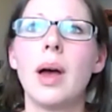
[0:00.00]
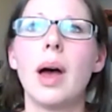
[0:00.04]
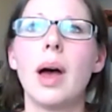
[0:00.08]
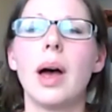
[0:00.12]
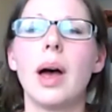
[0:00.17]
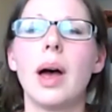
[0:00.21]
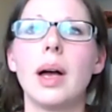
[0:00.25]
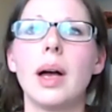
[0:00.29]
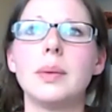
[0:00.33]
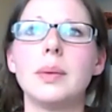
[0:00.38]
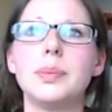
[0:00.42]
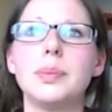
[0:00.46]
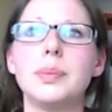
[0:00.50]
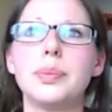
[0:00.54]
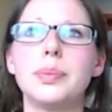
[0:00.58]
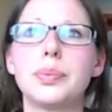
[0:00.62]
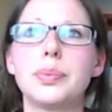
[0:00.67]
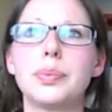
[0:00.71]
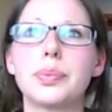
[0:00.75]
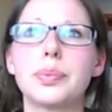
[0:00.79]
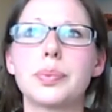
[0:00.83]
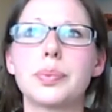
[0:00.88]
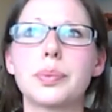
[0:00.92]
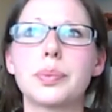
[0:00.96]

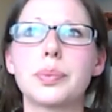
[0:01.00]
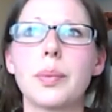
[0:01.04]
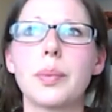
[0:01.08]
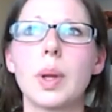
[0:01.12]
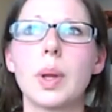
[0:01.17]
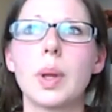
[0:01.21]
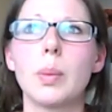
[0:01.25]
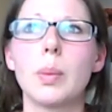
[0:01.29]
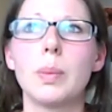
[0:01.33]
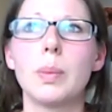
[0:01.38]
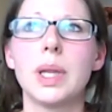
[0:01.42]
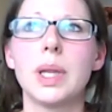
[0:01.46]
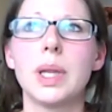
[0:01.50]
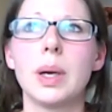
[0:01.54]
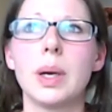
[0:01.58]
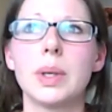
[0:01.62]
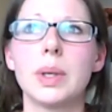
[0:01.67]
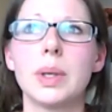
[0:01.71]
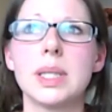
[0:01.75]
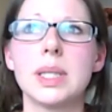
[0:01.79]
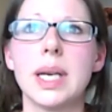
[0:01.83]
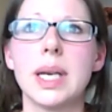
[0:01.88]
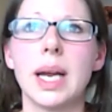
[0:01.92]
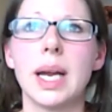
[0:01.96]
Um, but they were
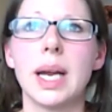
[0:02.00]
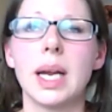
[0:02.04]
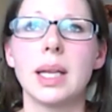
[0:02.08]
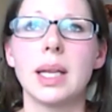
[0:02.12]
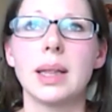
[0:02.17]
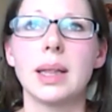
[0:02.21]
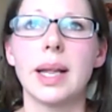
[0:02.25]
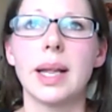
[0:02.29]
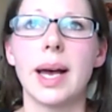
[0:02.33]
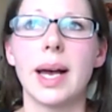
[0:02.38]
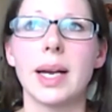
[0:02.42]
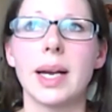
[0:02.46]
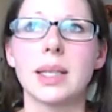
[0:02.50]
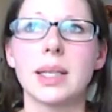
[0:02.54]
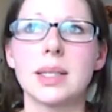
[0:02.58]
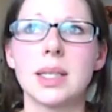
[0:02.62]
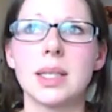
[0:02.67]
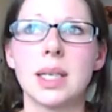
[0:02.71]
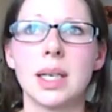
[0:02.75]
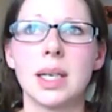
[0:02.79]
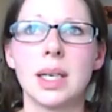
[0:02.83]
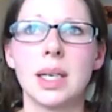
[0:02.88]
saying that